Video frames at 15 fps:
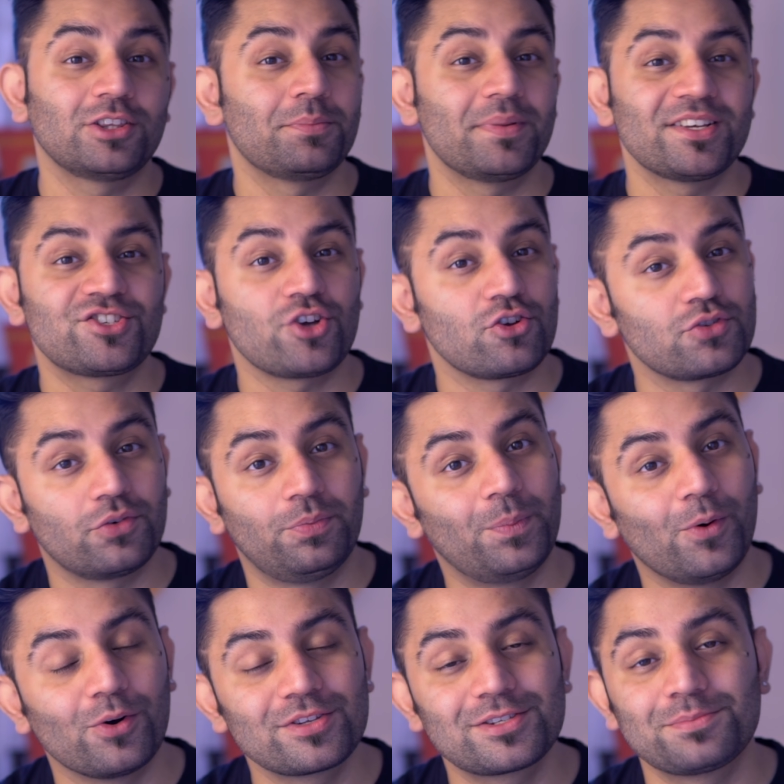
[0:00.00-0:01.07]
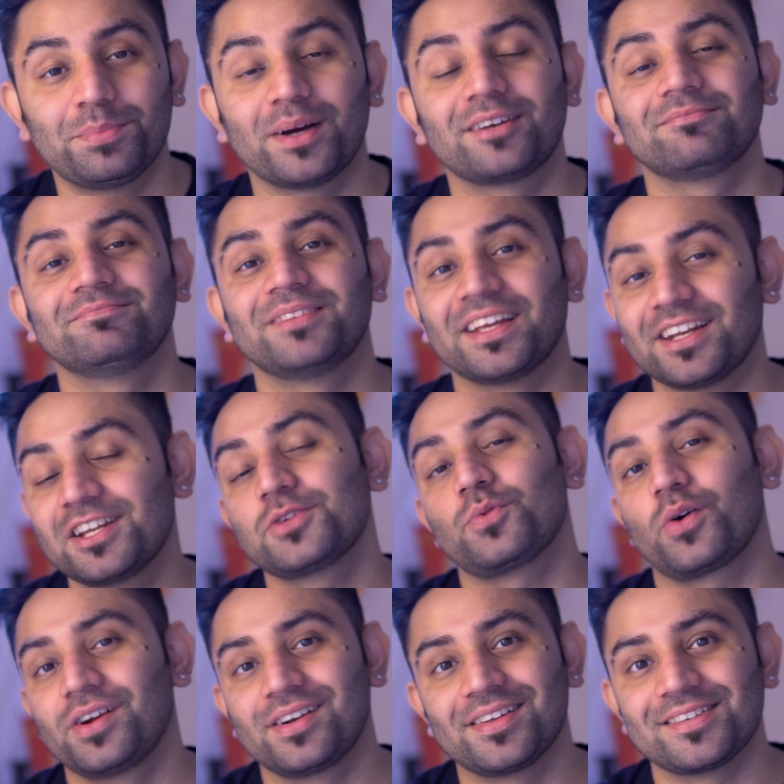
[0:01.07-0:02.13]
the best choice of ports, but it is
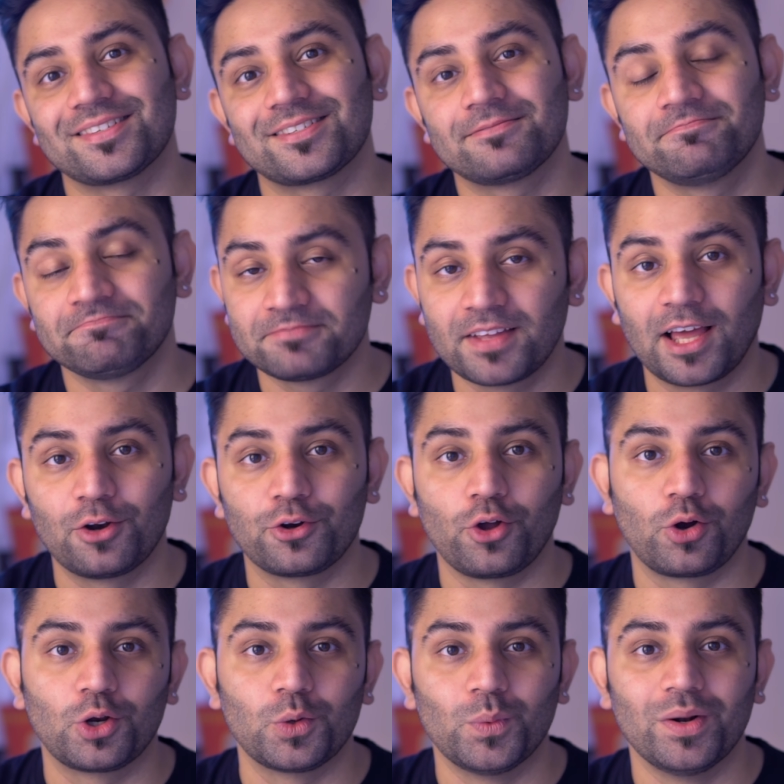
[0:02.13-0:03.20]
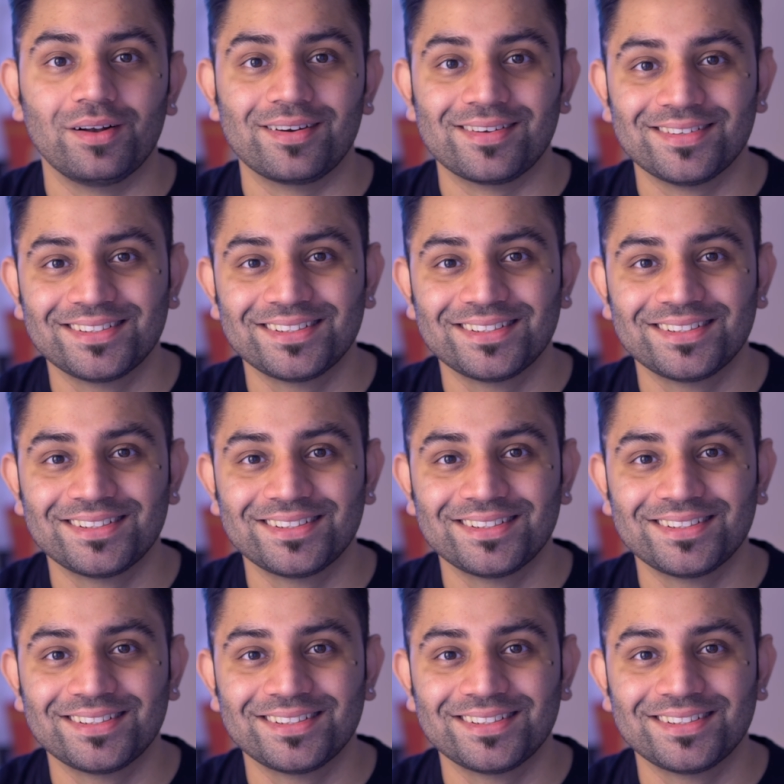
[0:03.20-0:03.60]
what it is. Hello dongle world.